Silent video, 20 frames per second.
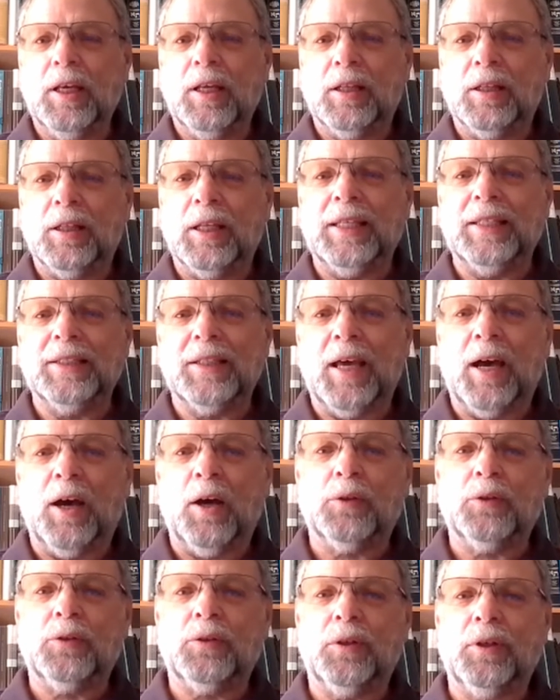lays
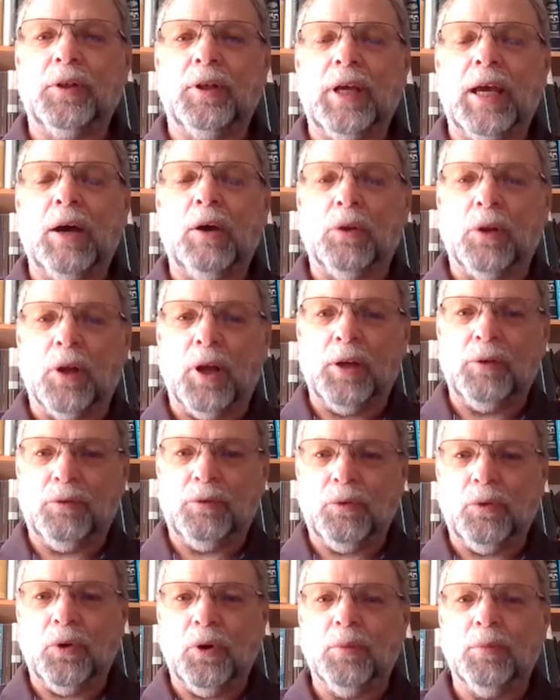out in outline
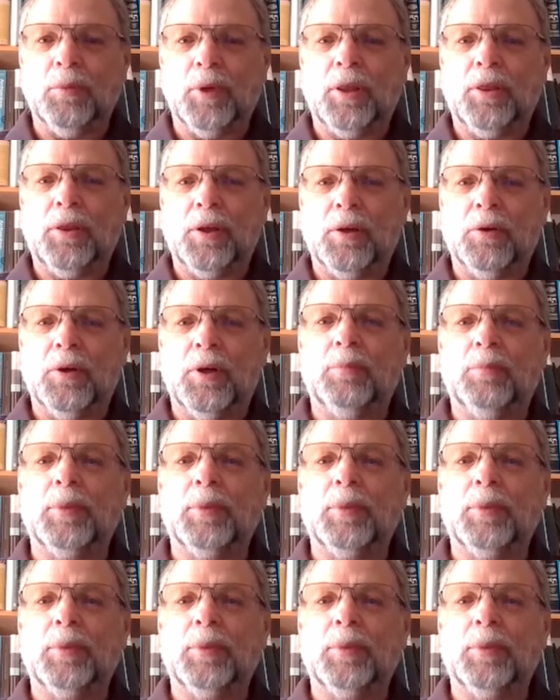form a theory,